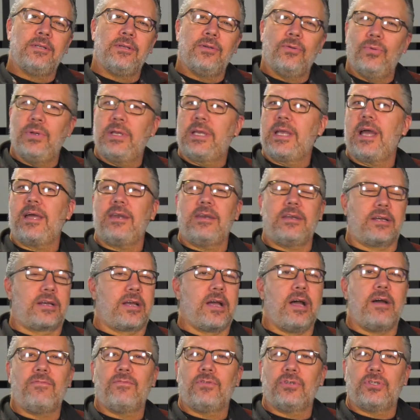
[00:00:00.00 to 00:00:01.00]
We got in a
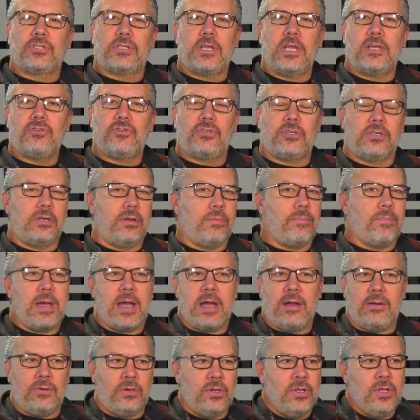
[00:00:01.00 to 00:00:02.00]
conversation
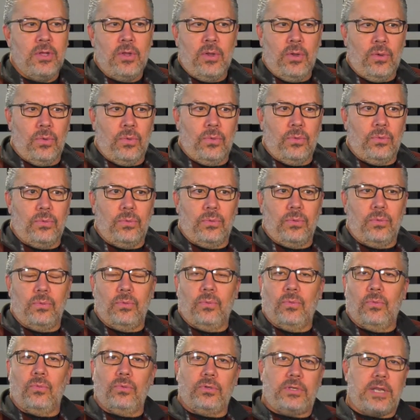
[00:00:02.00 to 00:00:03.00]
about
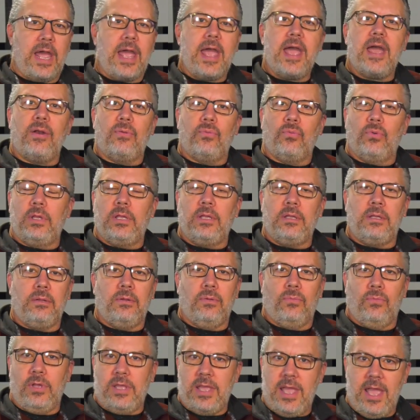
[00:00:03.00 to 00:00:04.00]
Dad, we,
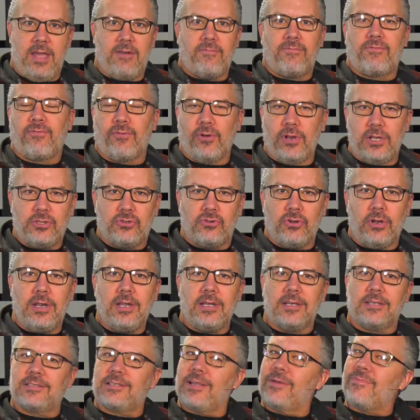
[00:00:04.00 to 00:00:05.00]
we had free
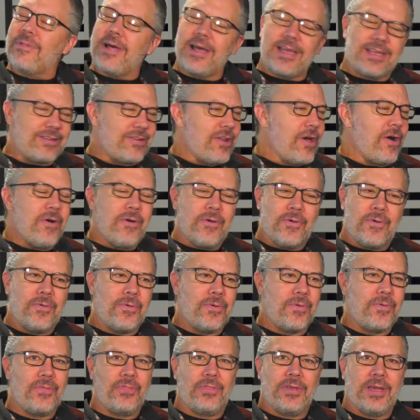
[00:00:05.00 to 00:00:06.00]
drinks. I'm like, No,
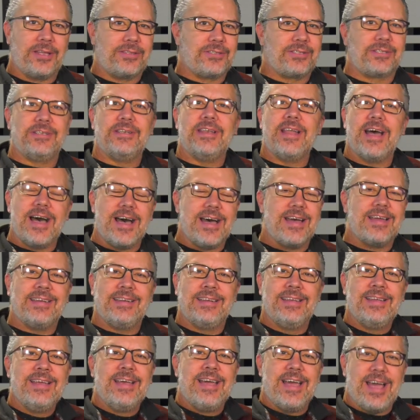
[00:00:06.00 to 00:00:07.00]
that's
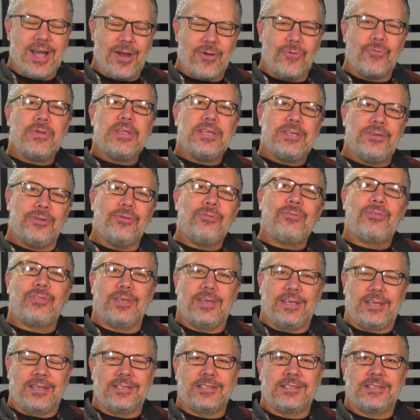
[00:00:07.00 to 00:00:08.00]
not how we do
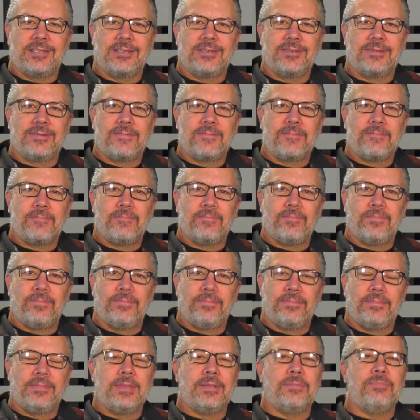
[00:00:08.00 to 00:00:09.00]
things.
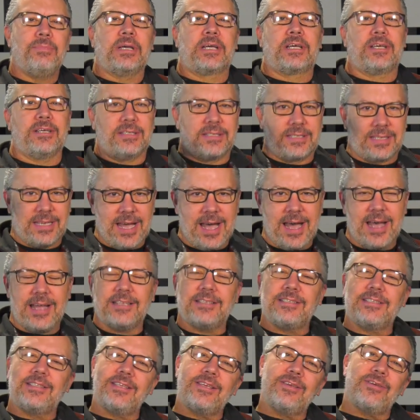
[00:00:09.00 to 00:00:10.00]
Because
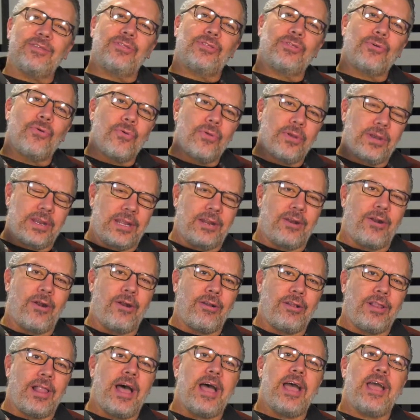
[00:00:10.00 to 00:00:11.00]
God's the authority in our
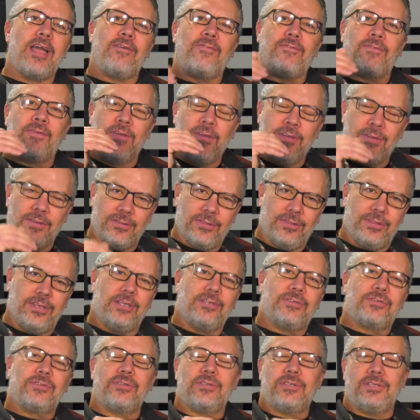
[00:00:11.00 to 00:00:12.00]
life,
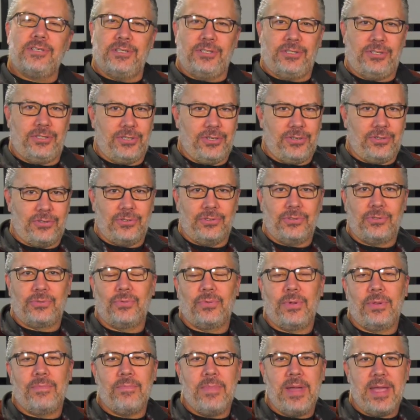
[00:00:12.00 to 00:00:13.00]
these are the decisions
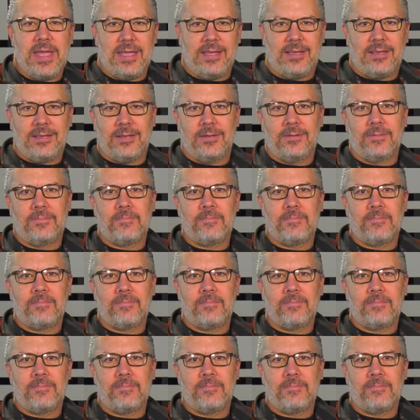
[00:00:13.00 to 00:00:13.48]
we make.